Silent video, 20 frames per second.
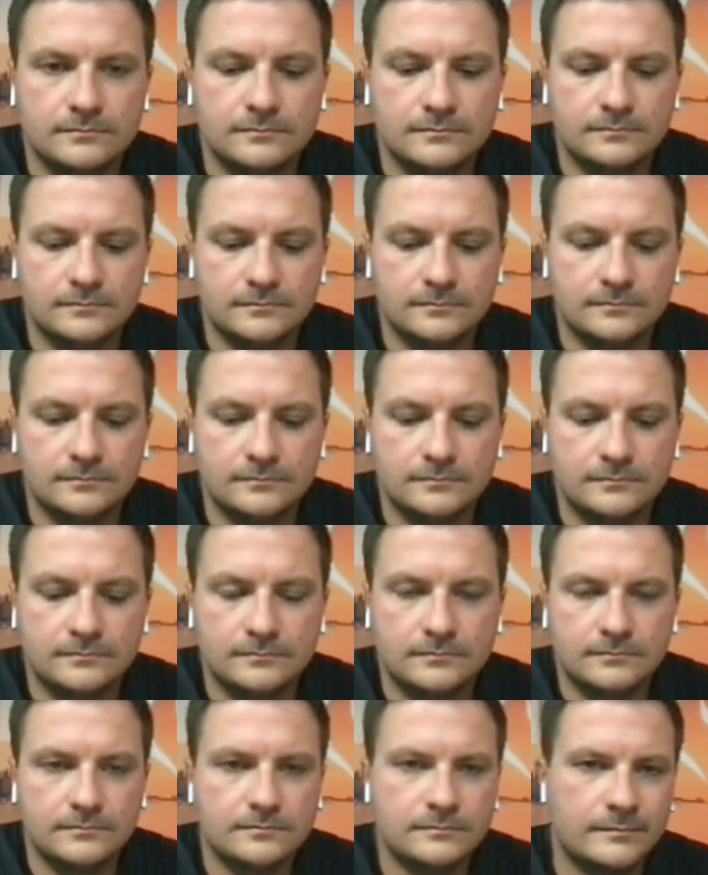
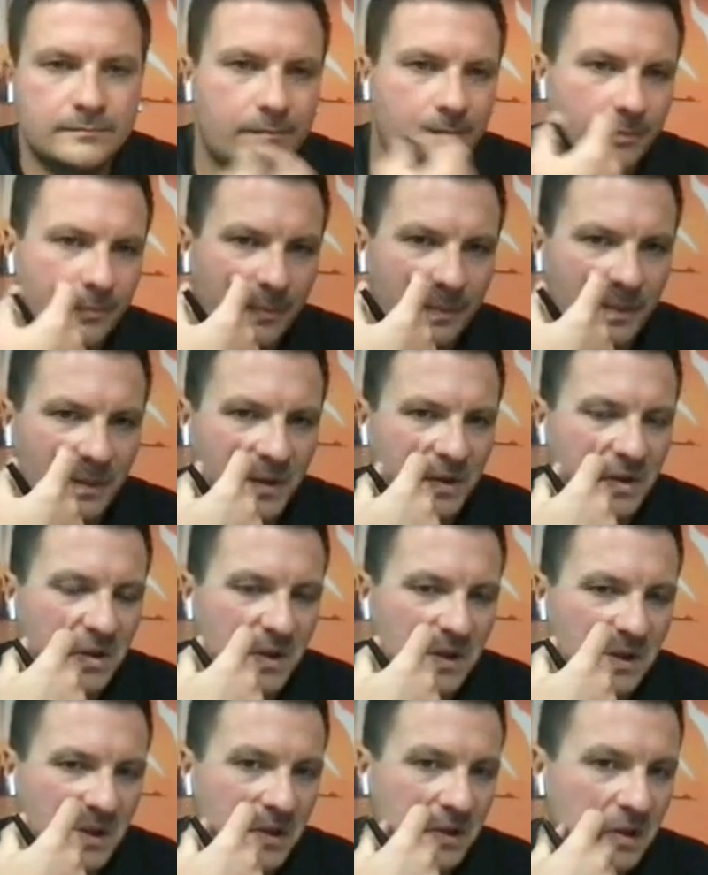
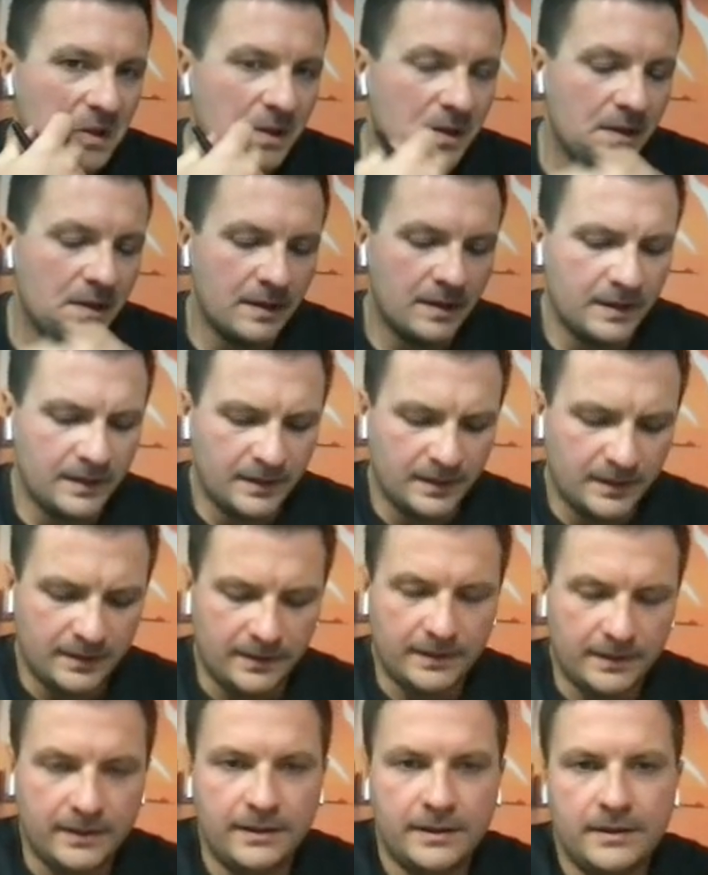
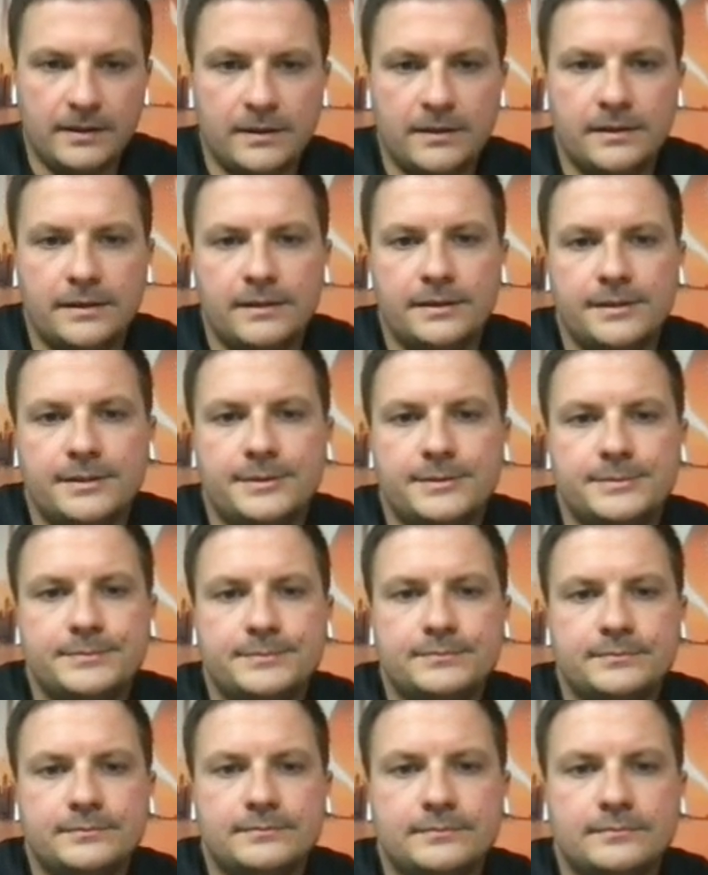
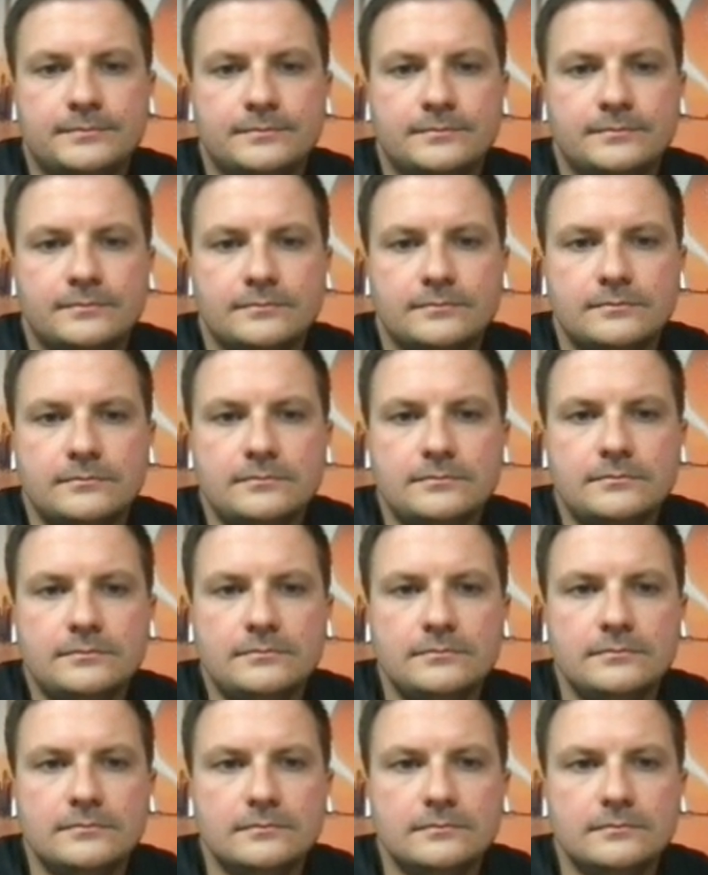[no speech]